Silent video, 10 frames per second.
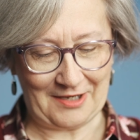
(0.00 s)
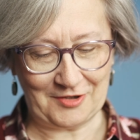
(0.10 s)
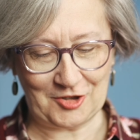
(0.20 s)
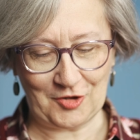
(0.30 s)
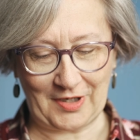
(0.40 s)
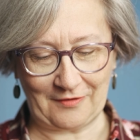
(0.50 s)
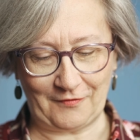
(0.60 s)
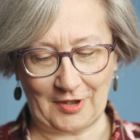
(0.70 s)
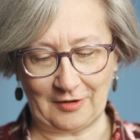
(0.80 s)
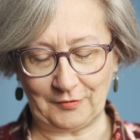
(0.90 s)
How did you get
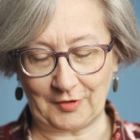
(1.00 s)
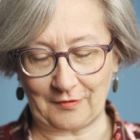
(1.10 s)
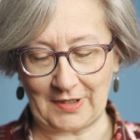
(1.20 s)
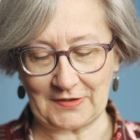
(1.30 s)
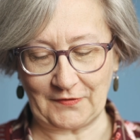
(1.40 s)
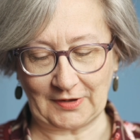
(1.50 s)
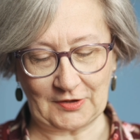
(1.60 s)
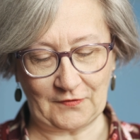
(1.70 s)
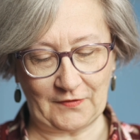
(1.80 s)
involved with Grace Village